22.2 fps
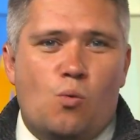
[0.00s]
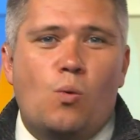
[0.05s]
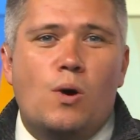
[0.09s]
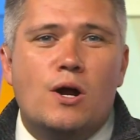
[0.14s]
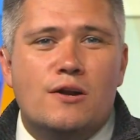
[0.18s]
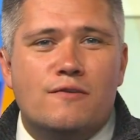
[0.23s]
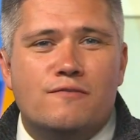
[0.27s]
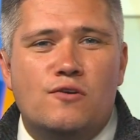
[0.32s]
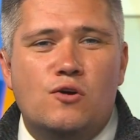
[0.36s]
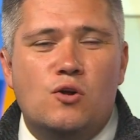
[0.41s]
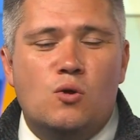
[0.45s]
a
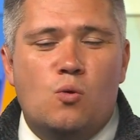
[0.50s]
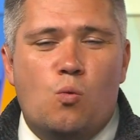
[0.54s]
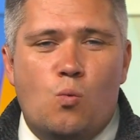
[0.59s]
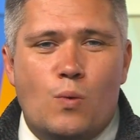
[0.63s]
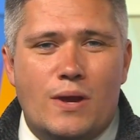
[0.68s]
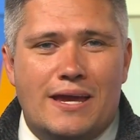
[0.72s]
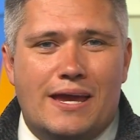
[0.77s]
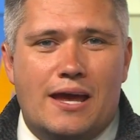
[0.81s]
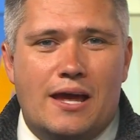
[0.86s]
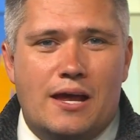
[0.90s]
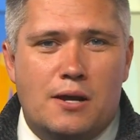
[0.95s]
wonderful
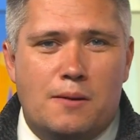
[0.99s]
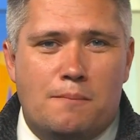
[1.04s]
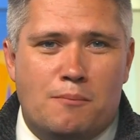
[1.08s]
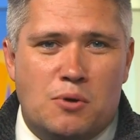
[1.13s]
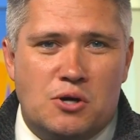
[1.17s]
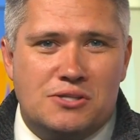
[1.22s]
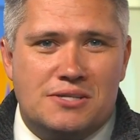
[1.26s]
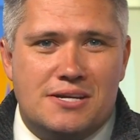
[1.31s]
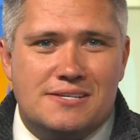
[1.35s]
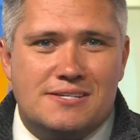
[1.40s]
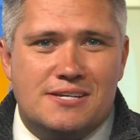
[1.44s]
weekend
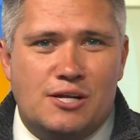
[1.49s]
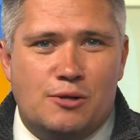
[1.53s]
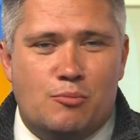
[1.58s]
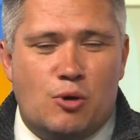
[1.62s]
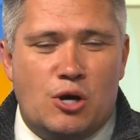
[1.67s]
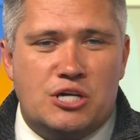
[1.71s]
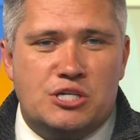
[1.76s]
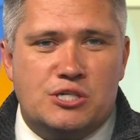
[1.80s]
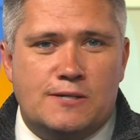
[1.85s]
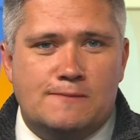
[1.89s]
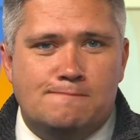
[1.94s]
birthday
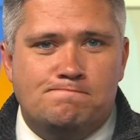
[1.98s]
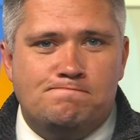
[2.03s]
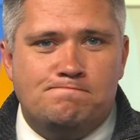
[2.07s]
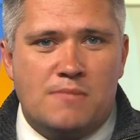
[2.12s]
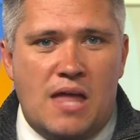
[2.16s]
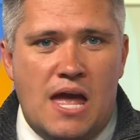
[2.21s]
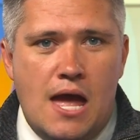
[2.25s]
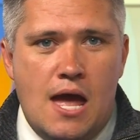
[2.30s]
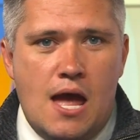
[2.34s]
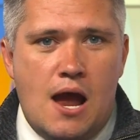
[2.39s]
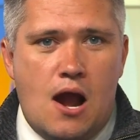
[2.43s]
celebration.
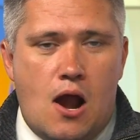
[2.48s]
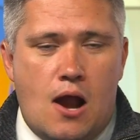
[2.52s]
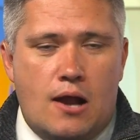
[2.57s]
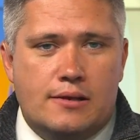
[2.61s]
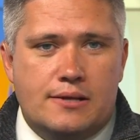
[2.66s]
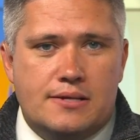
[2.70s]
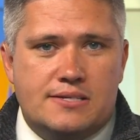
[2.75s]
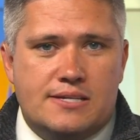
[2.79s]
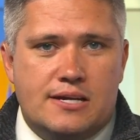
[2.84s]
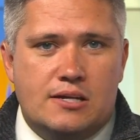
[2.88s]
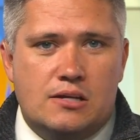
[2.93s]
All
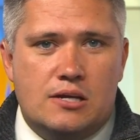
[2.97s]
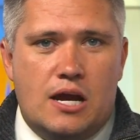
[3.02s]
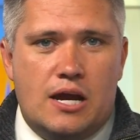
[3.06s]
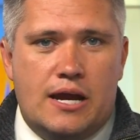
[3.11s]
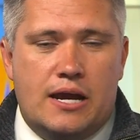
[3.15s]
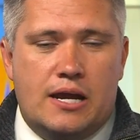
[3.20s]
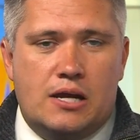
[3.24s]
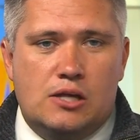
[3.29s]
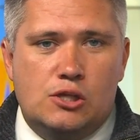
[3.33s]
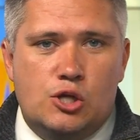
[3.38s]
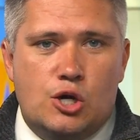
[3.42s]
right, let's get
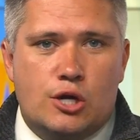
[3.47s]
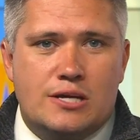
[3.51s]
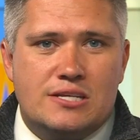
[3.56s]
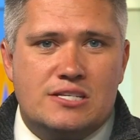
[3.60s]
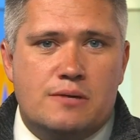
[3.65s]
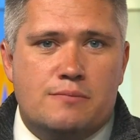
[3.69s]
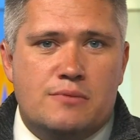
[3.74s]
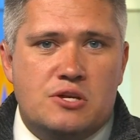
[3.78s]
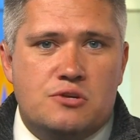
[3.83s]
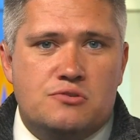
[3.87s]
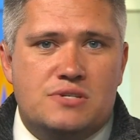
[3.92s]
a look
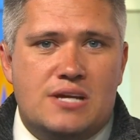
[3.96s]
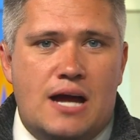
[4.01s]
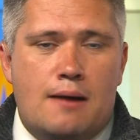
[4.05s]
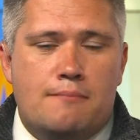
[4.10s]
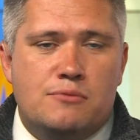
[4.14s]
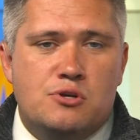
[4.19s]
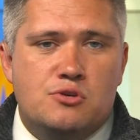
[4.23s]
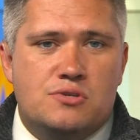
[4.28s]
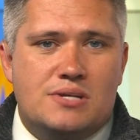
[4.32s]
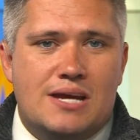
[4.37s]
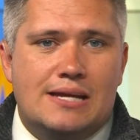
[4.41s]
at some of those
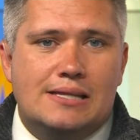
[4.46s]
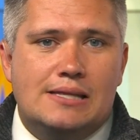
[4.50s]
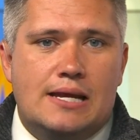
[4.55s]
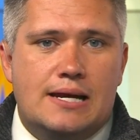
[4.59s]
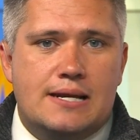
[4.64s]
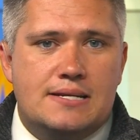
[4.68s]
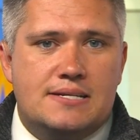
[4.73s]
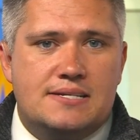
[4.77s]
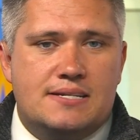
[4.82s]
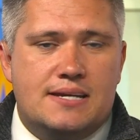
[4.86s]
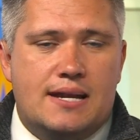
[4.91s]
top news
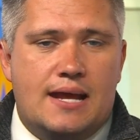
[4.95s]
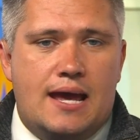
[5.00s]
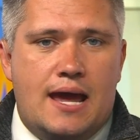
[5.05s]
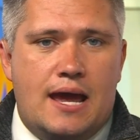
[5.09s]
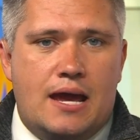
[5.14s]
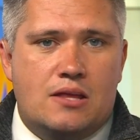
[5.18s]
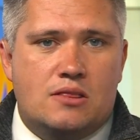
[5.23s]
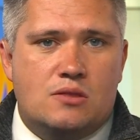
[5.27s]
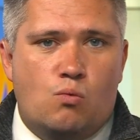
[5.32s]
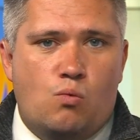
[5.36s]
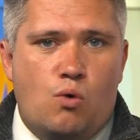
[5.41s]
headlines
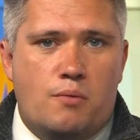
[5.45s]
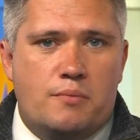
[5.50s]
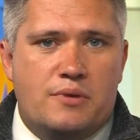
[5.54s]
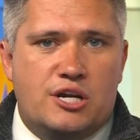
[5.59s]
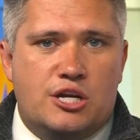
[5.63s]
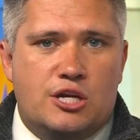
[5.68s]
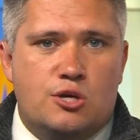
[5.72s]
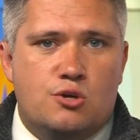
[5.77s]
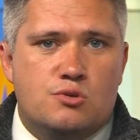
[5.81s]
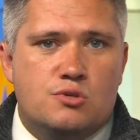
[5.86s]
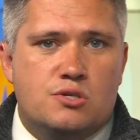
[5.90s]
today. The
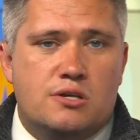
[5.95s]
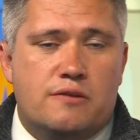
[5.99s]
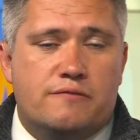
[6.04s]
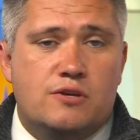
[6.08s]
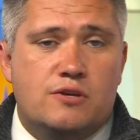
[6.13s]
woman accused